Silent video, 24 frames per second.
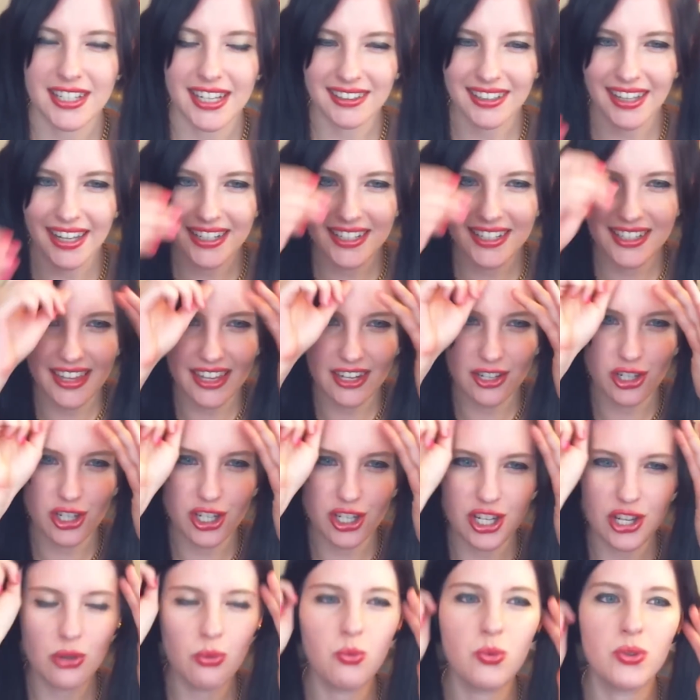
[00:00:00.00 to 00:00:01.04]
I liked that
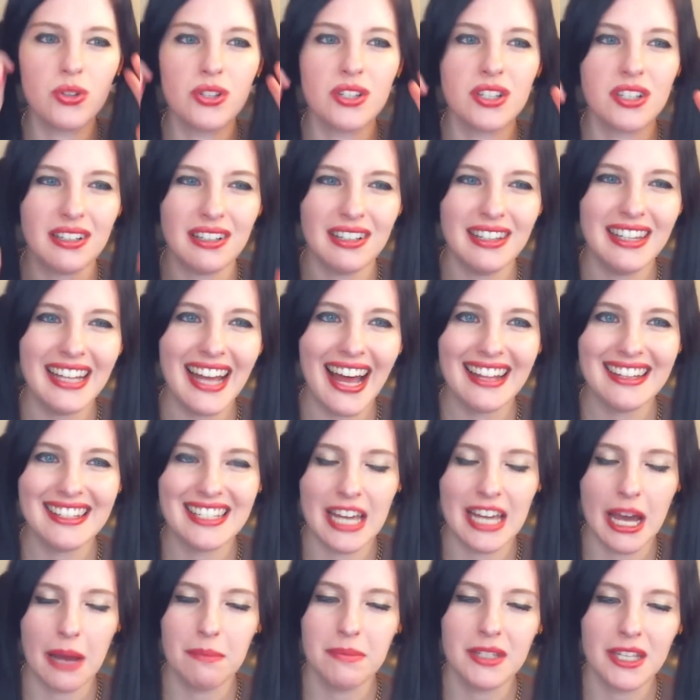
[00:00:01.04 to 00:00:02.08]
she was not
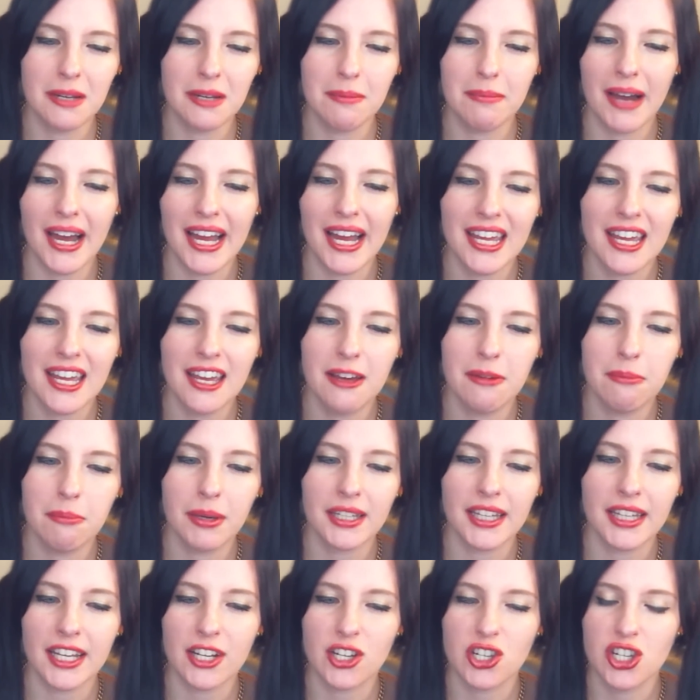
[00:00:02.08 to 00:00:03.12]
tempted by him,
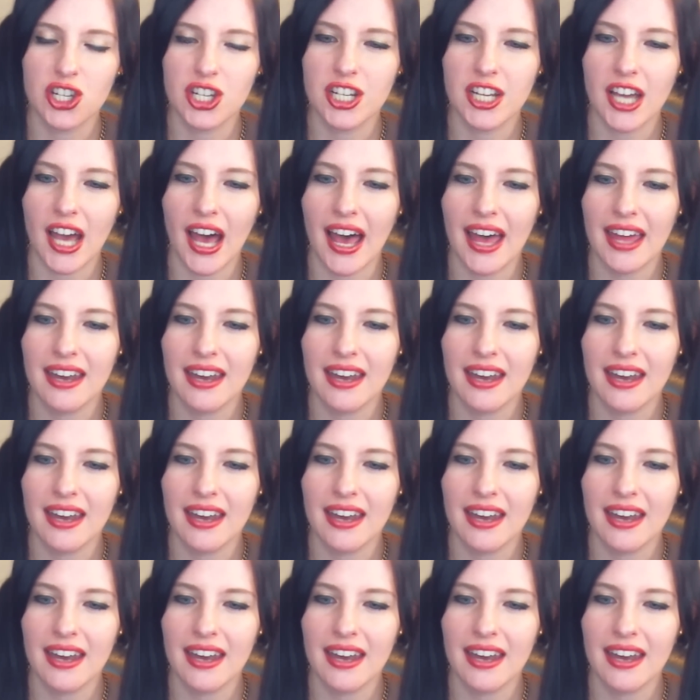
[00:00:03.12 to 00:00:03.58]
but like she